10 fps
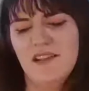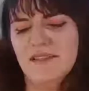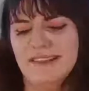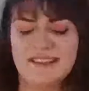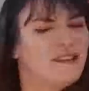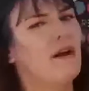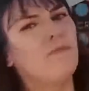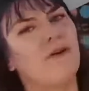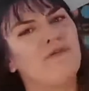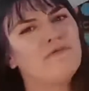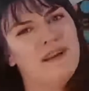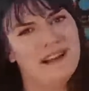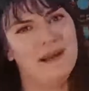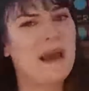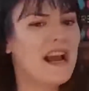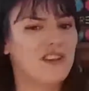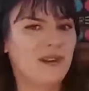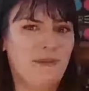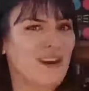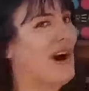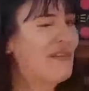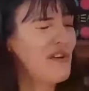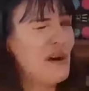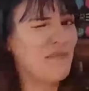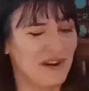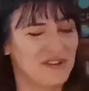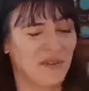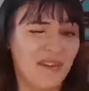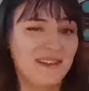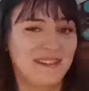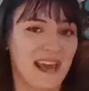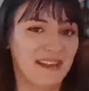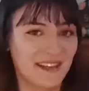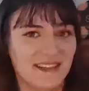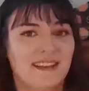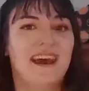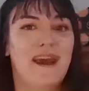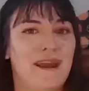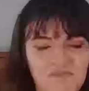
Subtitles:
So I won't really actually be covering much of the setting today.